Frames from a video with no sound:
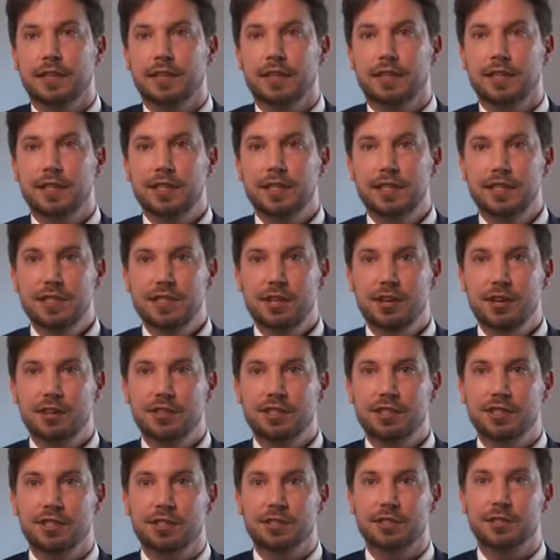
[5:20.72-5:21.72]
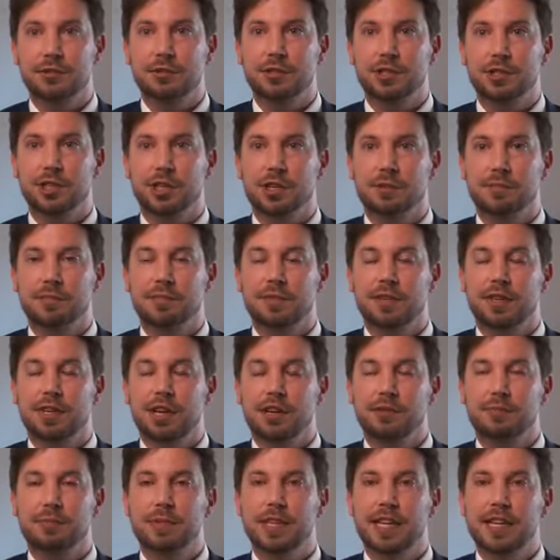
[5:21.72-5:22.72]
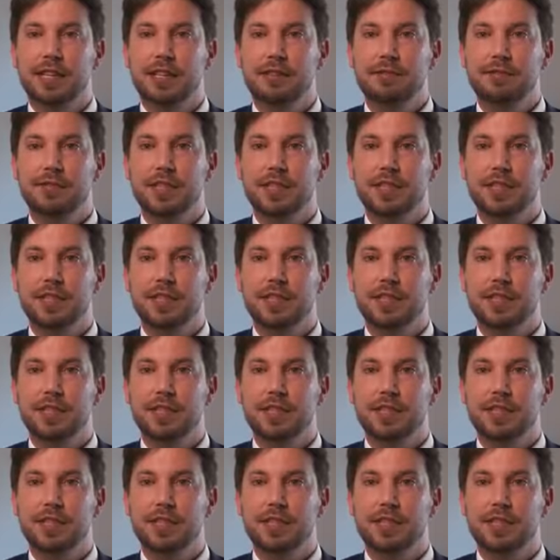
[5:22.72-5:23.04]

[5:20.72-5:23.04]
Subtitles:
This is horizontal chop. I'll play the